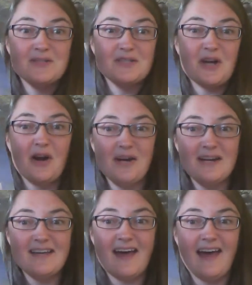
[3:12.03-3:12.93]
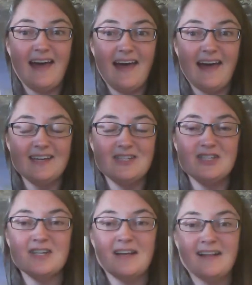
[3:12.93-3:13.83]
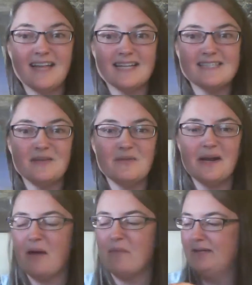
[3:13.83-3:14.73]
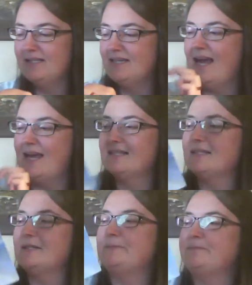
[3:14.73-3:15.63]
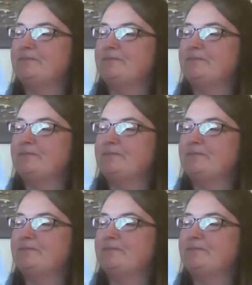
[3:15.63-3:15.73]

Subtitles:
starting to hatch. Let's see what happens next.